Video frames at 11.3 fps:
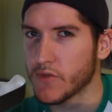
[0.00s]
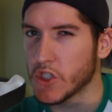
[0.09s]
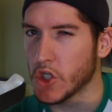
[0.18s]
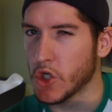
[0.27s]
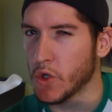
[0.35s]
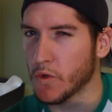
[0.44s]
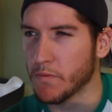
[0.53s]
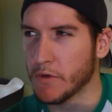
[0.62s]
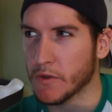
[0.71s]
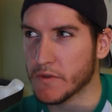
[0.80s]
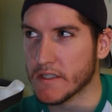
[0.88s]
to hold
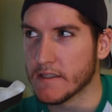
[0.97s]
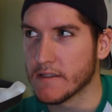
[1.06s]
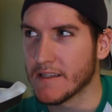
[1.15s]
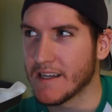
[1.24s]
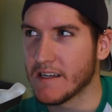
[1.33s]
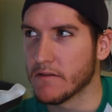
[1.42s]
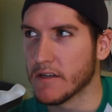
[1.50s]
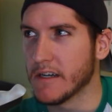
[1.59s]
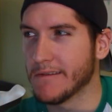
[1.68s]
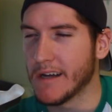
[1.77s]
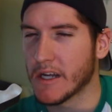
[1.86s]
poses. I don't
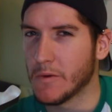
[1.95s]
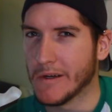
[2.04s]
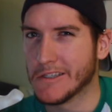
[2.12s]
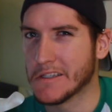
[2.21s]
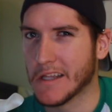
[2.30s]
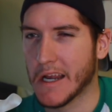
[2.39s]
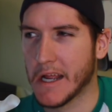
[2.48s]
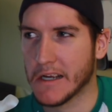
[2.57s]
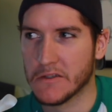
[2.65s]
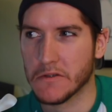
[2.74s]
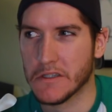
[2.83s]
know. I question that
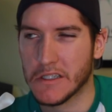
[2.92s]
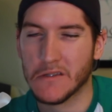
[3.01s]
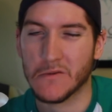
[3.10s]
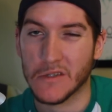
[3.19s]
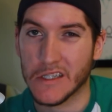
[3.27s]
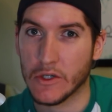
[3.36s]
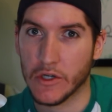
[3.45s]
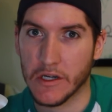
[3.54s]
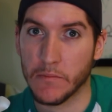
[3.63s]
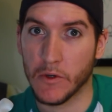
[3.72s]
actually. She's really good at